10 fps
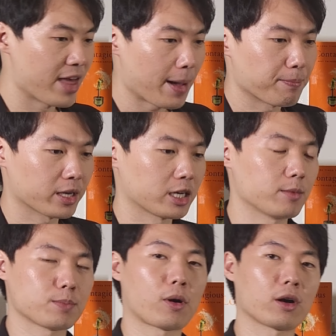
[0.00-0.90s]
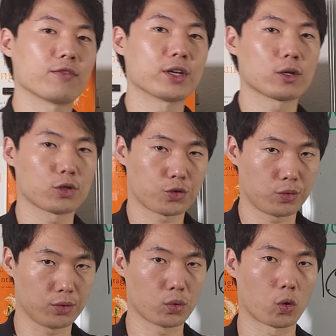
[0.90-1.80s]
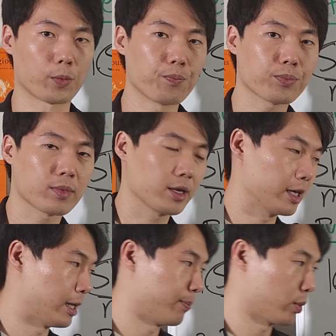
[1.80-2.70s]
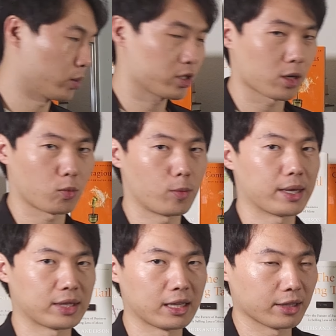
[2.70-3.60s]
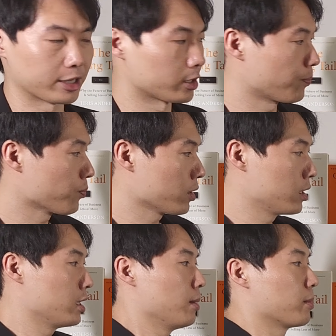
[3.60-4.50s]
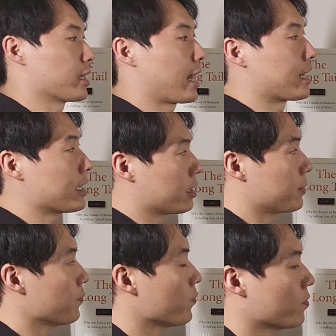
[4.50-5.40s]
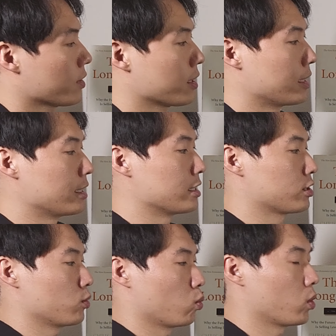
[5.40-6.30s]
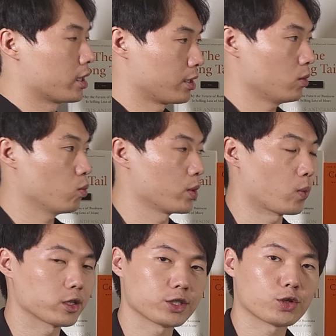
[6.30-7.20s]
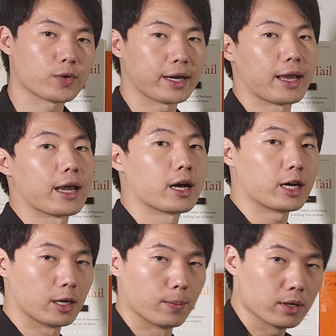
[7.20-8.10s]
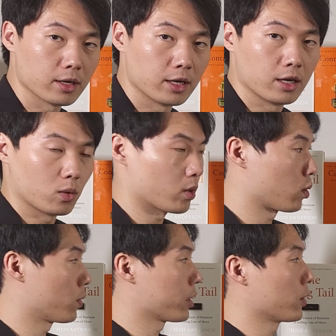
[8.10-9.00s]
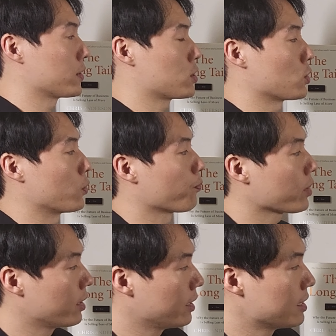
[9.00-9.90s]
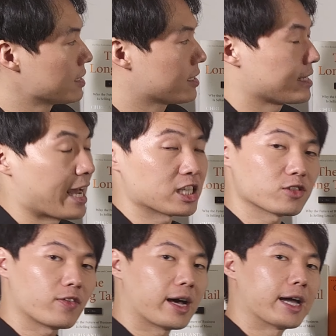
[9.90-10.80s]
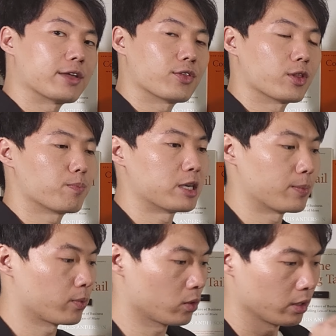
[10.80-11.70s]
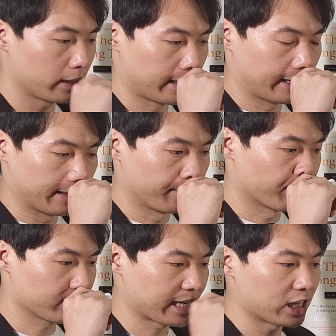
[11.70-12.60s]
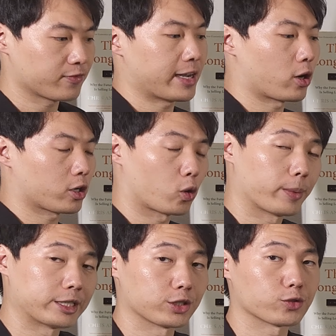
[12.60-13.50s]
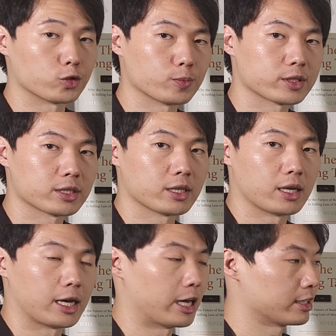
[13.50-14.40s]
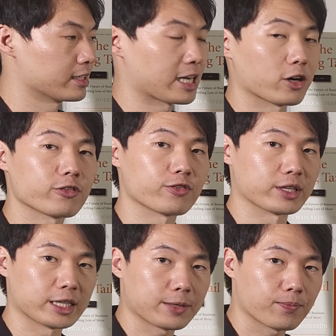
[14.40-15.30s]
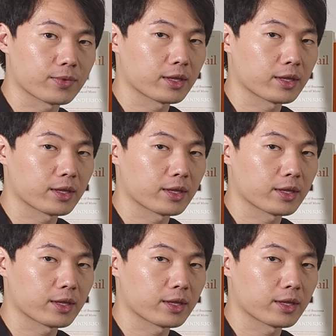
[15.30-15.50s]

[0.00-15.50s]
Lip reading: that becomes part of the cultural norm. But we'll talk more about that later. But the idea is, one, we want to create a hub where we're going to satisfy the people, satisfy our core patient group's desired feeling